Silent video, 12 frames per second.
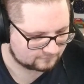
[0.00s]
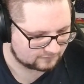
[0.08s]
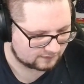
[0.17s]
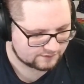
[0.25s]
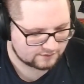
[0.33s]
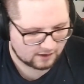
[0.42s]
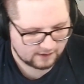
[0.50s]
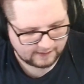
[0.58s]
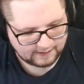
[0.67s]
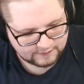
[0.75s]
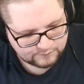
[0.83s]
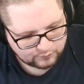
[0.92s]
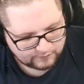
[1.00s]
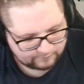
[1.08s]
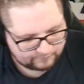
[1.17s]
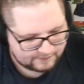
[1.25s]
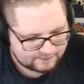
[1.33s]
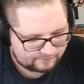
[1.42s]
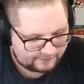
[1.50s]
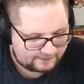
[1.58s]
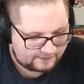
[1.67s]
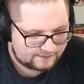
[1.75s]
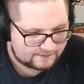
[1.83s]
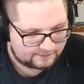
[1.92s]
Our starting hand's pretty reasonably
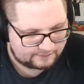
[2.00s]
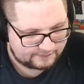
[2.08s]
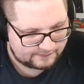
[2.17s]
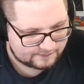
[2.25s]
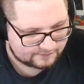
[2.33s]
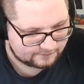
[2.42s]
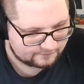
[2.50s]
decent, at least.